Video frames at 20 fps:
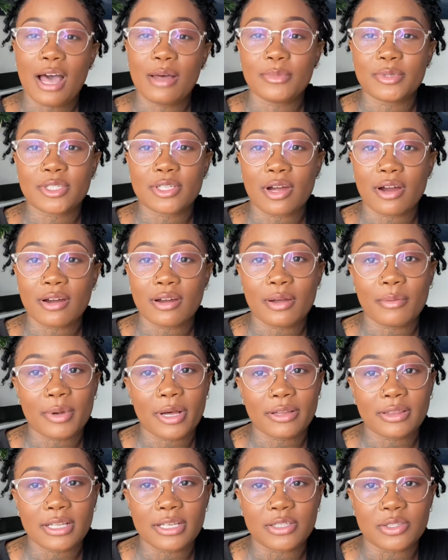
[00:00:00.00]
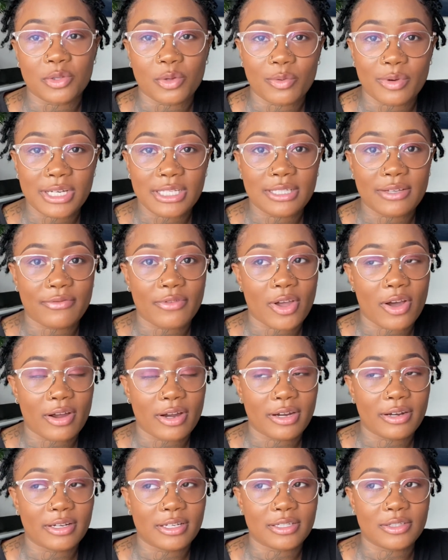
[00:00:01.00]
I'm sorry about this noise. If y'all
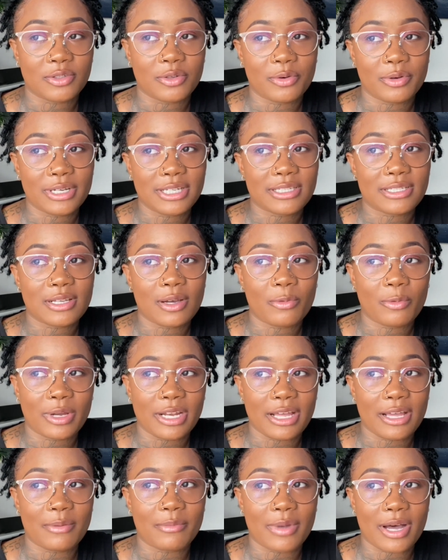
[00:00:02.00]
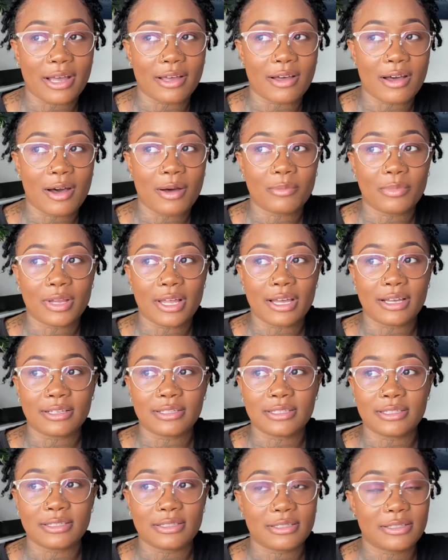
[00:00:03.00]
hear this noise, someone in my
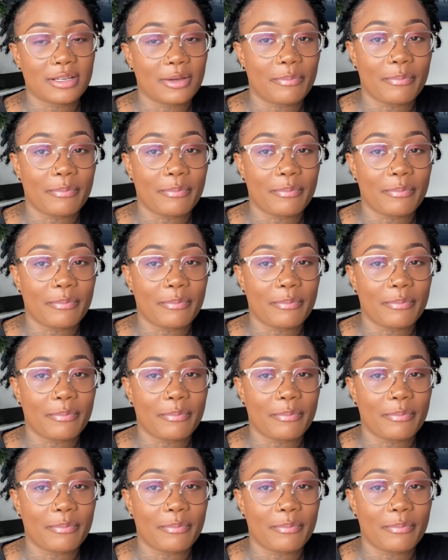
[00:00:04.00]
complex,